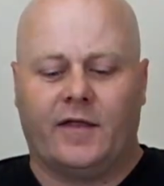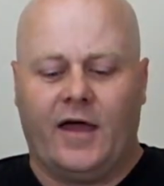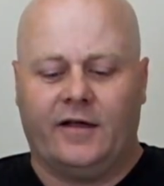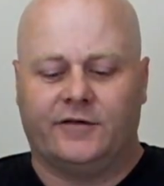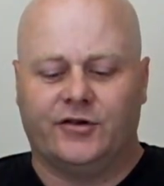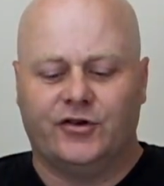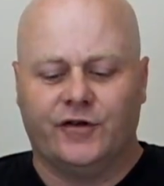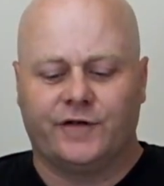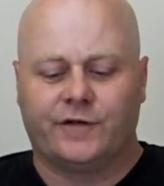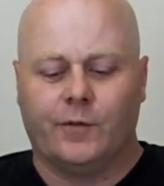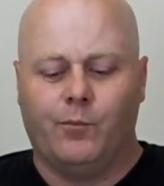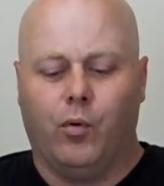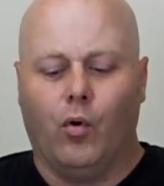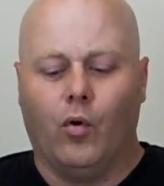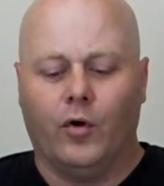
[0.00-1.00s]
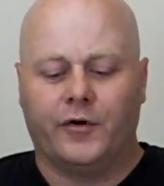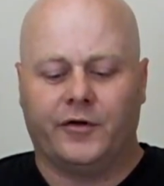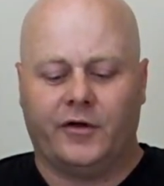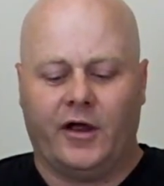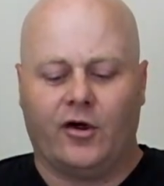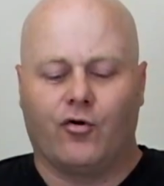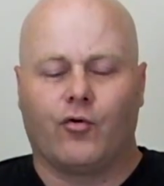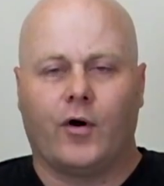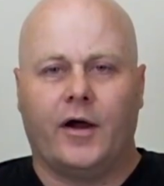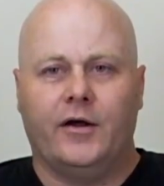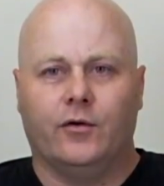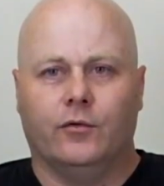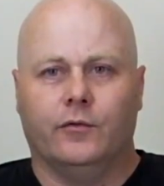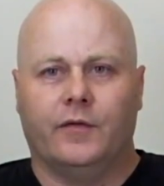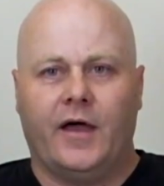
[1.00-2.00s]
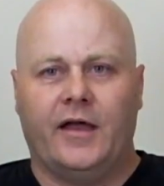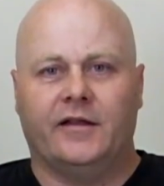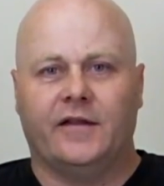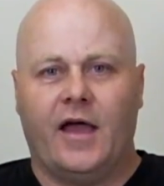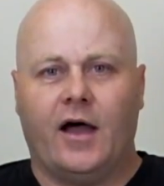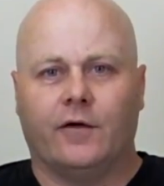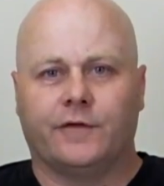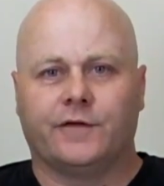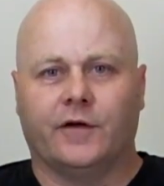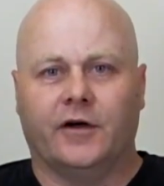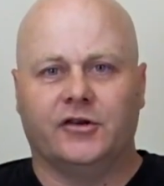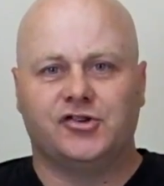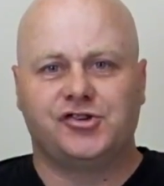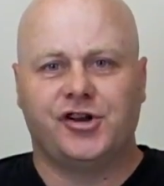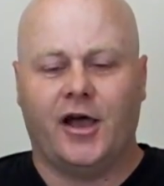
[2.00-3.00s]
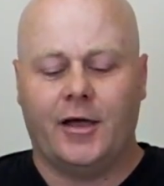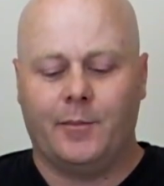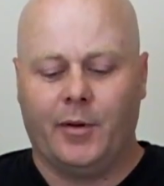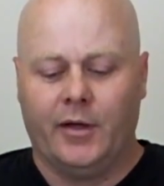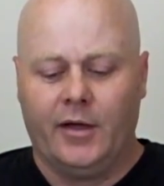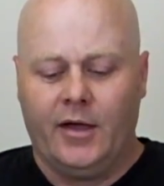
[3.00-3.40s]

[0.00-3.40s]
that to just support and cradle that outside shape.